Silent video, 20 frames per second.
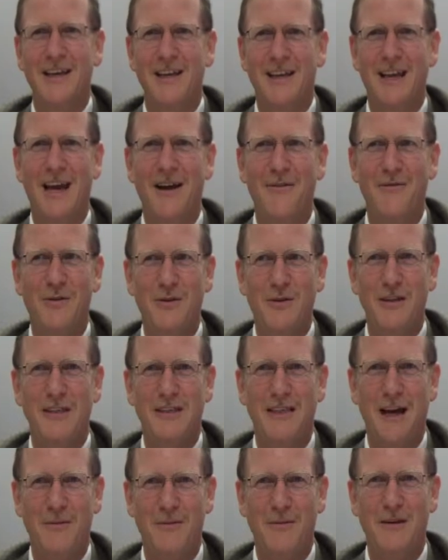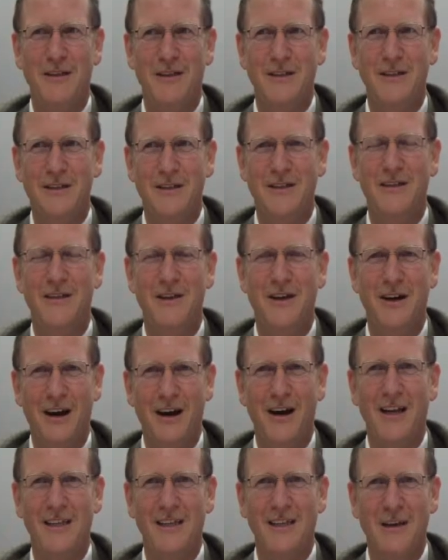You have to establish the
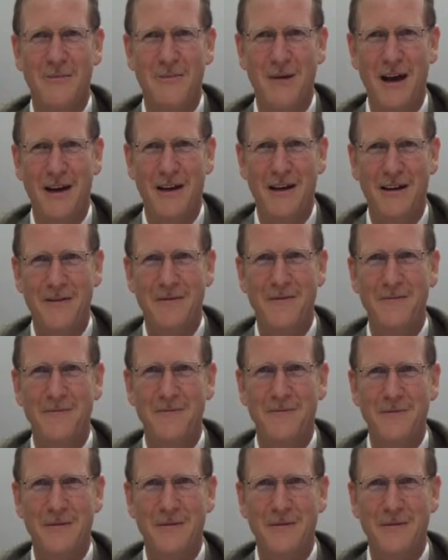earliest the better